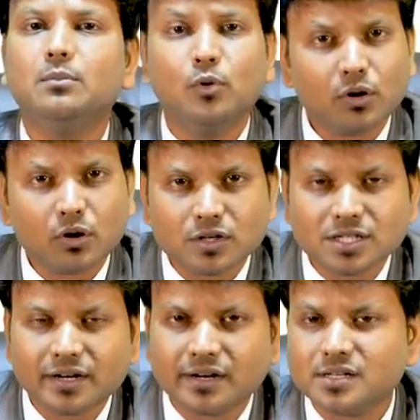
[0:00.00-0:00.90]
more
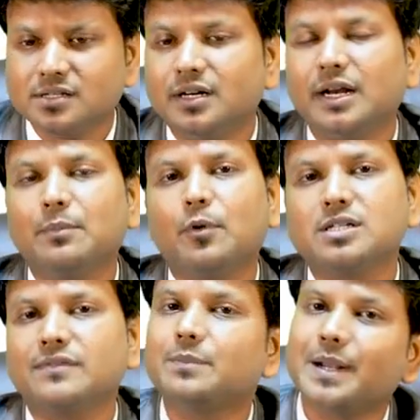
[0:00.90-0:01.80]
concentration, certain
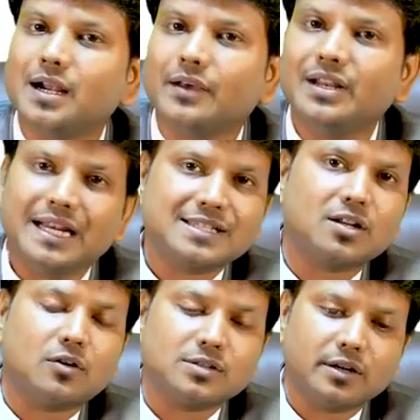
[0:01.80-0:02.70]
parts of the plant having
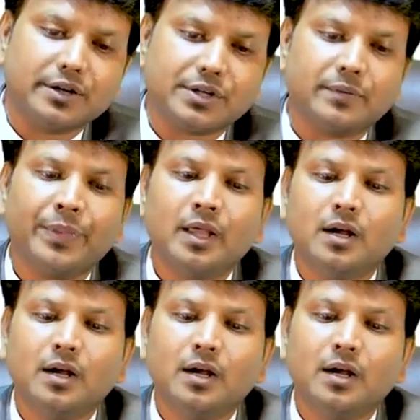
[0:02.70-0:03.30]
lesser concentration.